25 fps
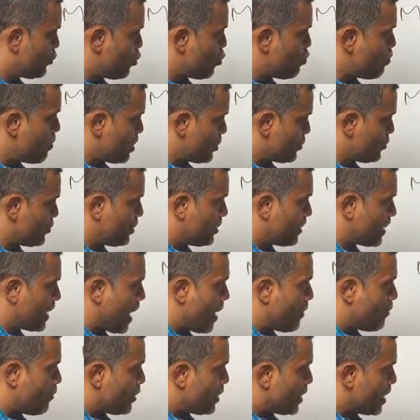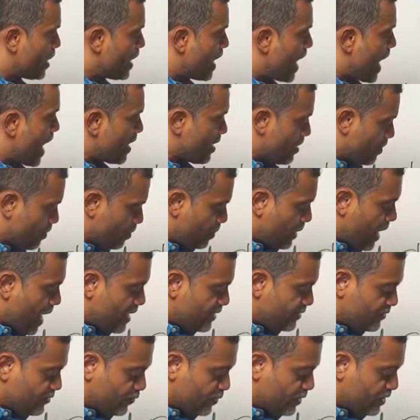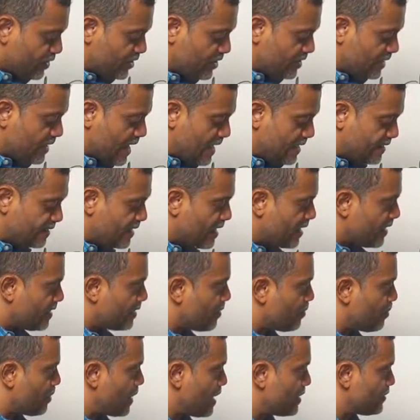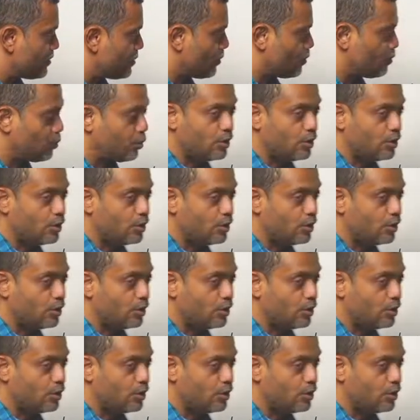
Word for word: to merchant capital at a price which is less than the price of